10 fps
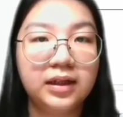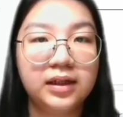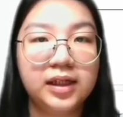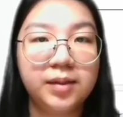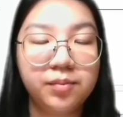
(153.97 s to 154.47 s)
The
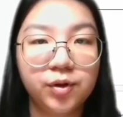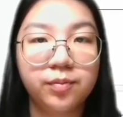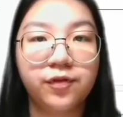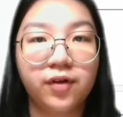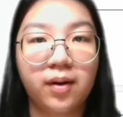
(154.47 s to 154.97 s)
heme
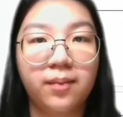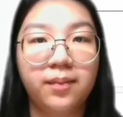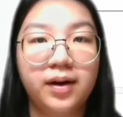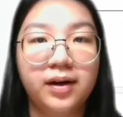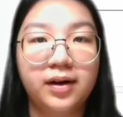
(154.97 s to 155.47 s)
group
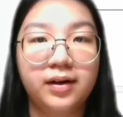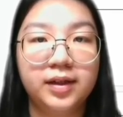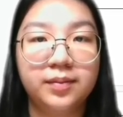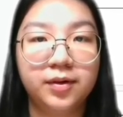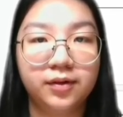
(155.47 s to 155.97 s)
from
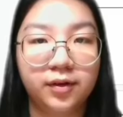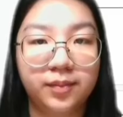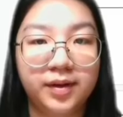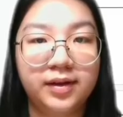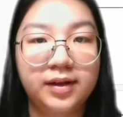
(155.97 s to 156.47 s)

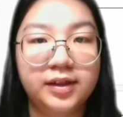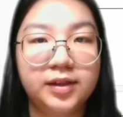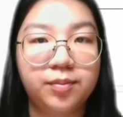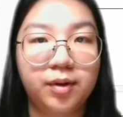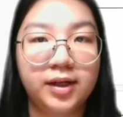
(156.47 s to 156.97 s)
hemoglobin
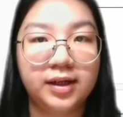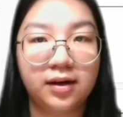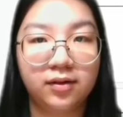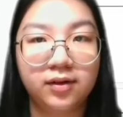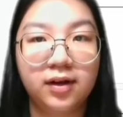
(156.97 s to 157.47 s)
is
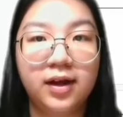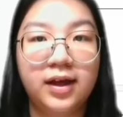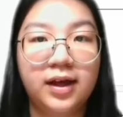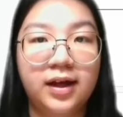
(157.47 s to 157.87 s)
breakdown